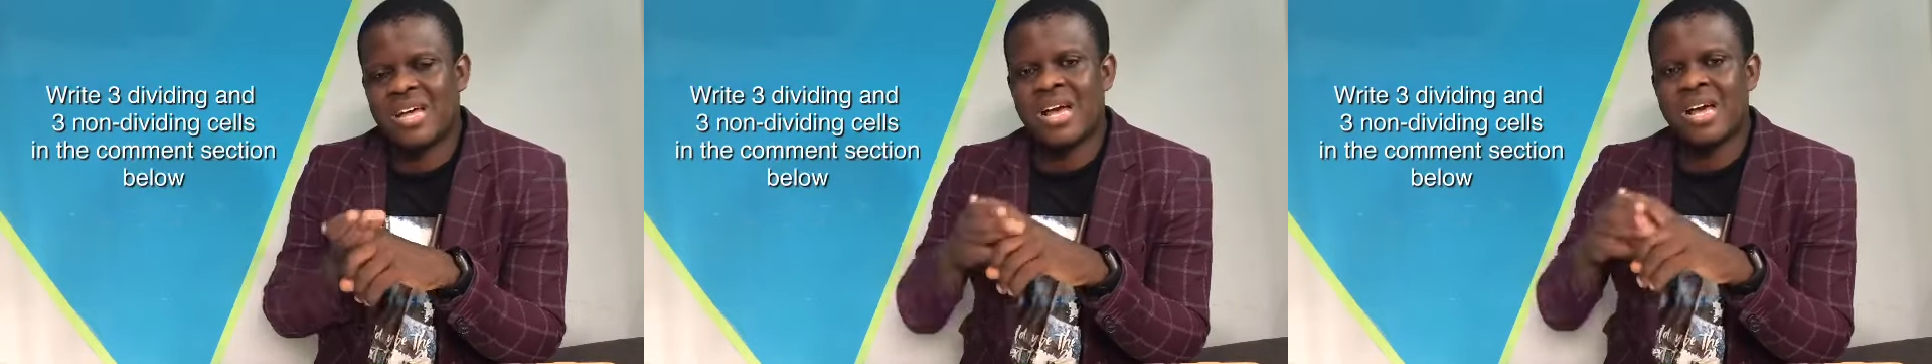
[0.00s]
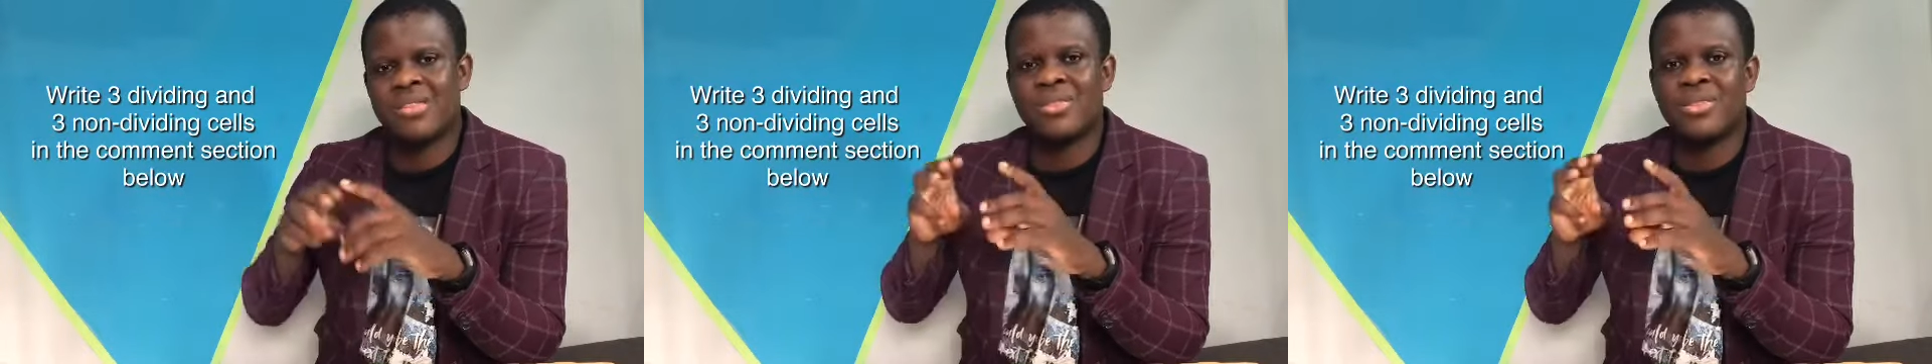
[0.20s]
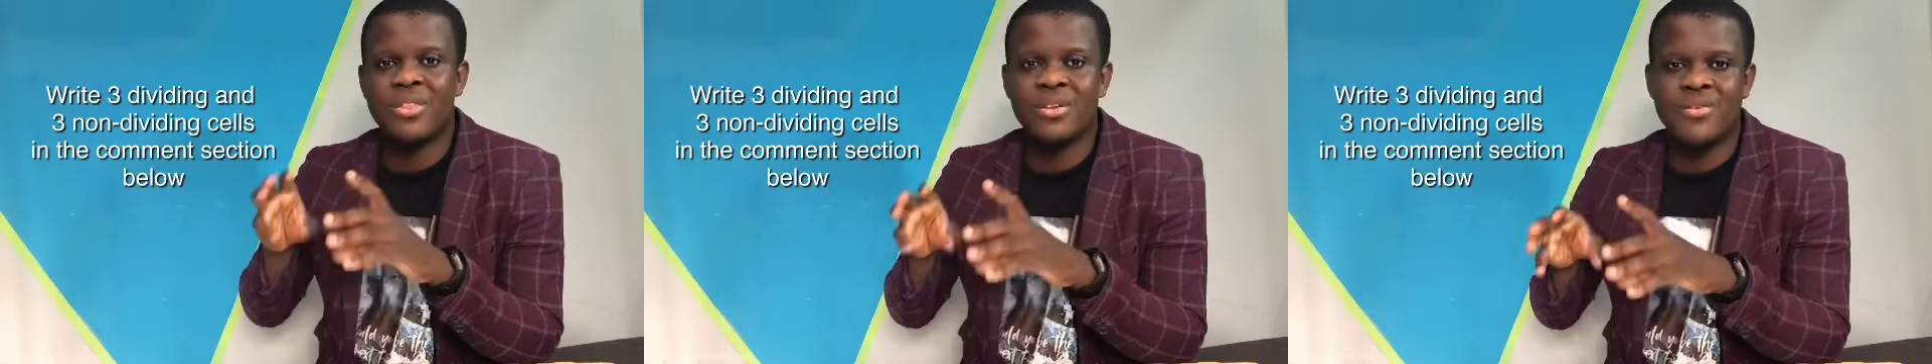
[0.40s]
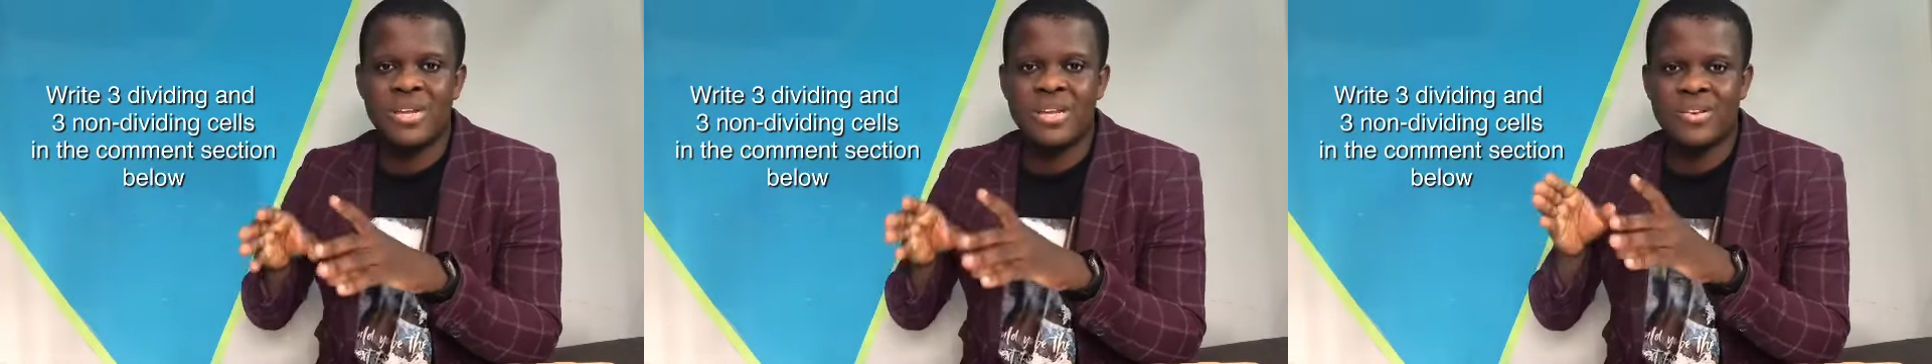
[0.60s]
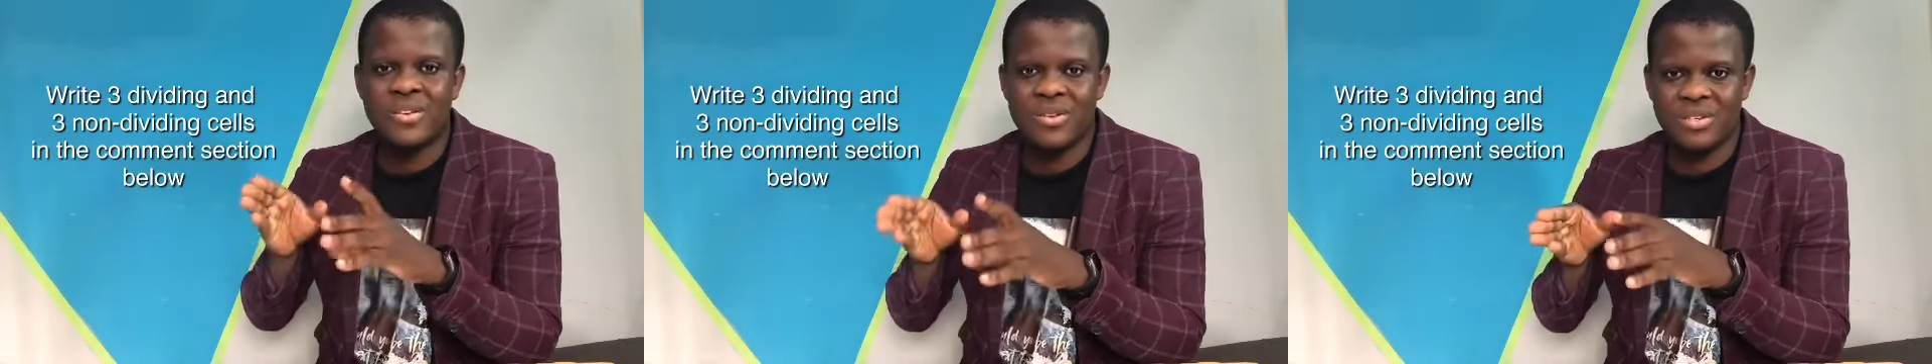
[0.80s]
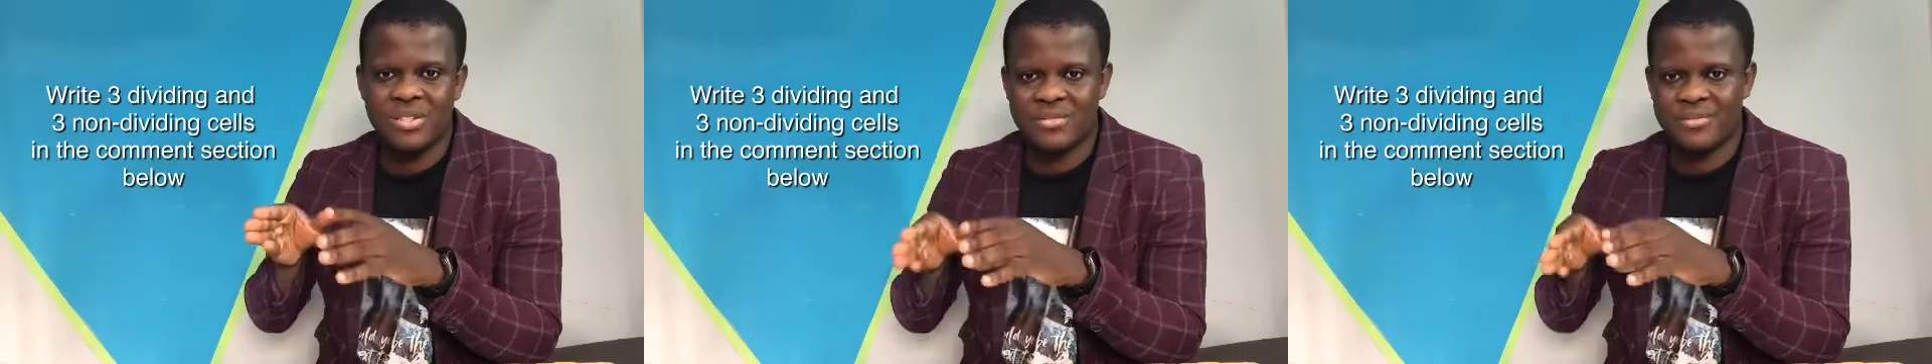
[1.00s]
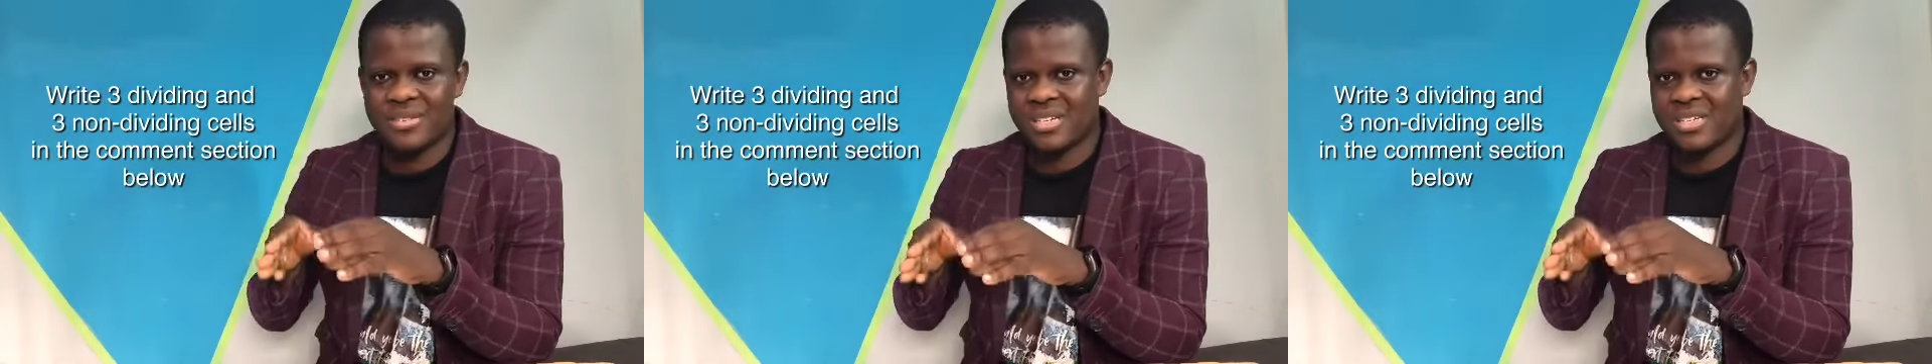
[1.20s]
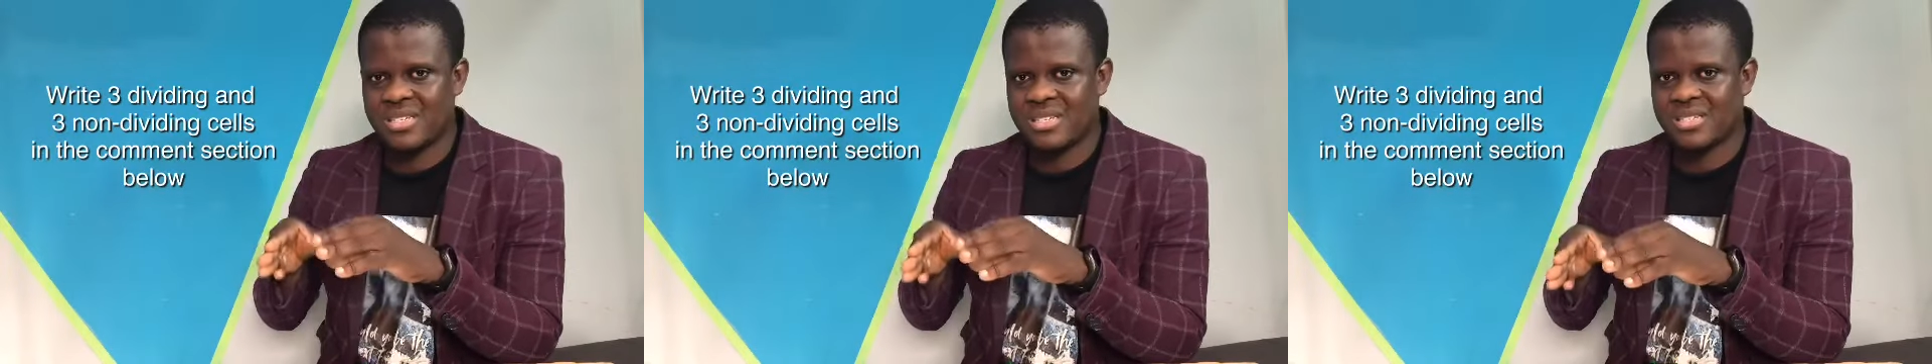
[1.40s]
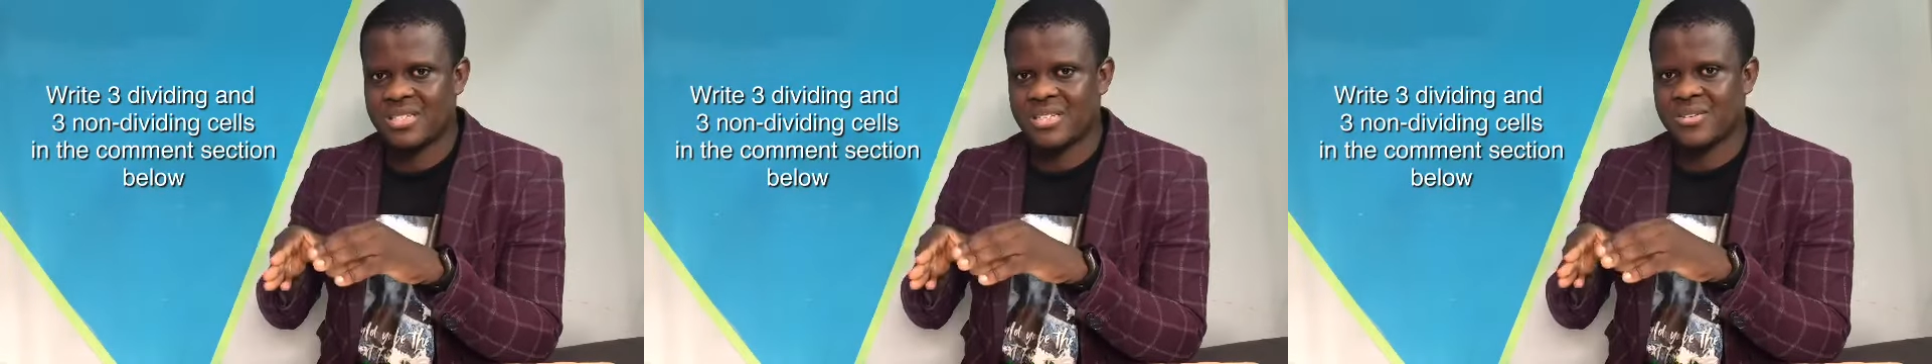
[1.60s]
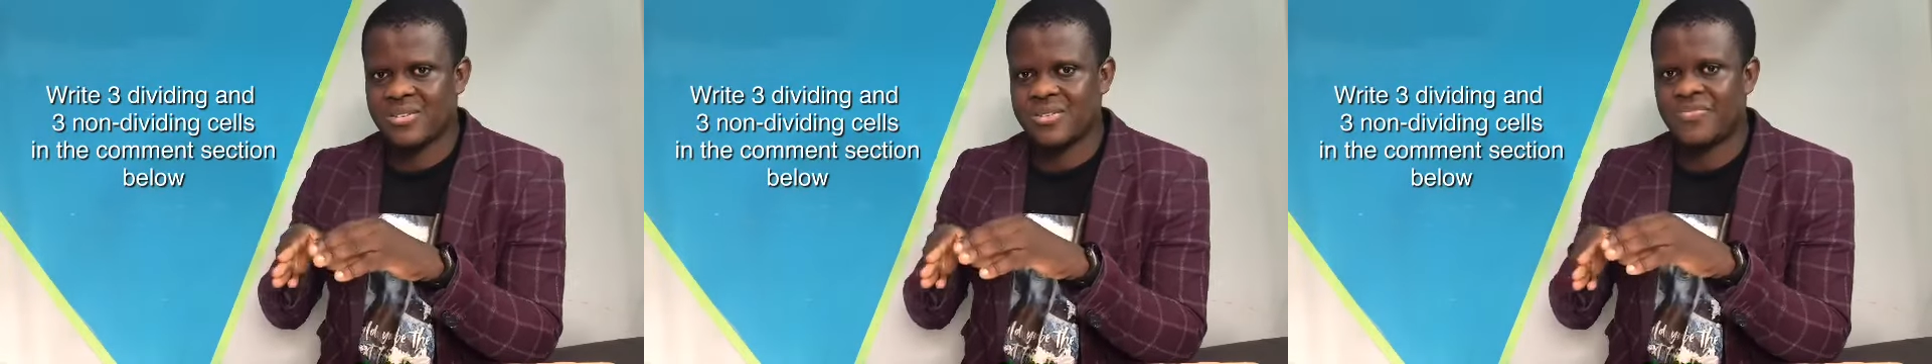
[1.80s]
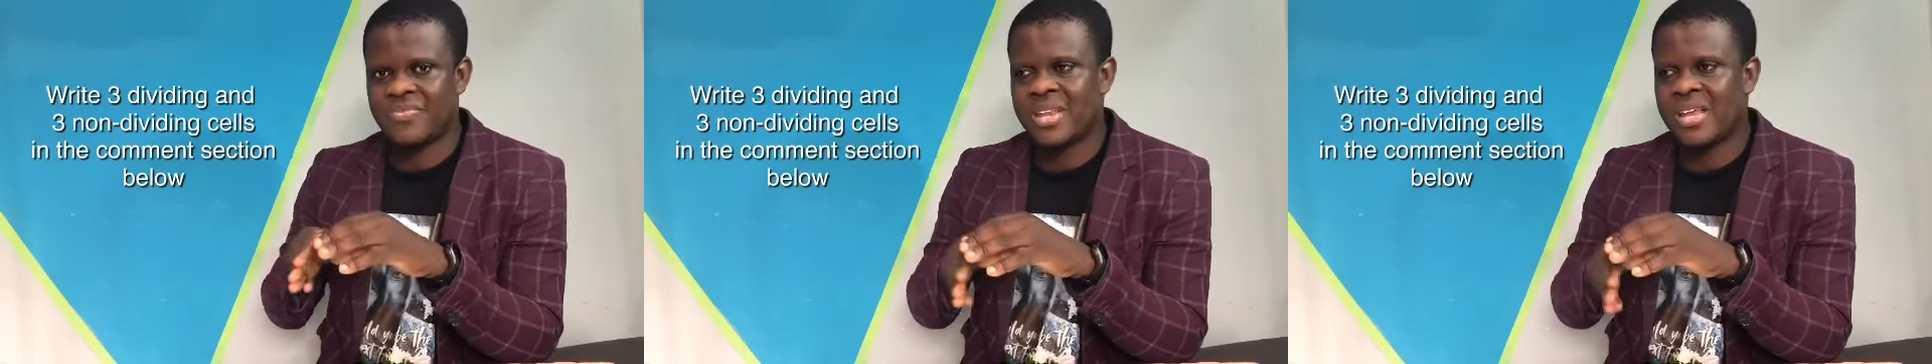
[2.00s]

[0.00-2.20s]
and 3 non-dividing cells,